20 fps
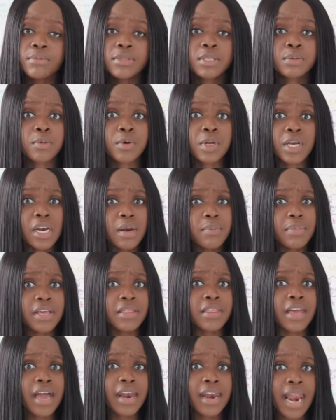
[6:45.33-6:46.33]
It's probably going to be
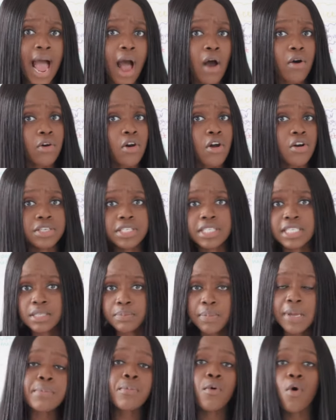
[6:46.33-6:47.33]
there and outlast these
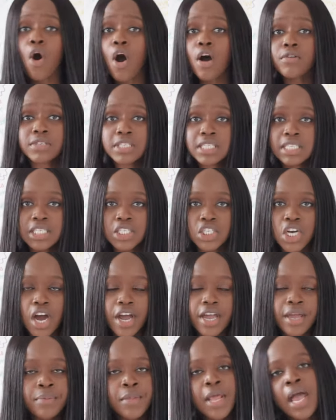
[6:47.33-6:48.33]
people after they
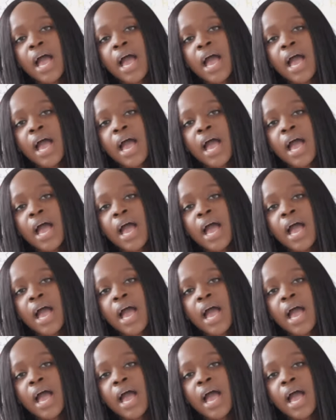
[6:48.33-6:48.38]
die.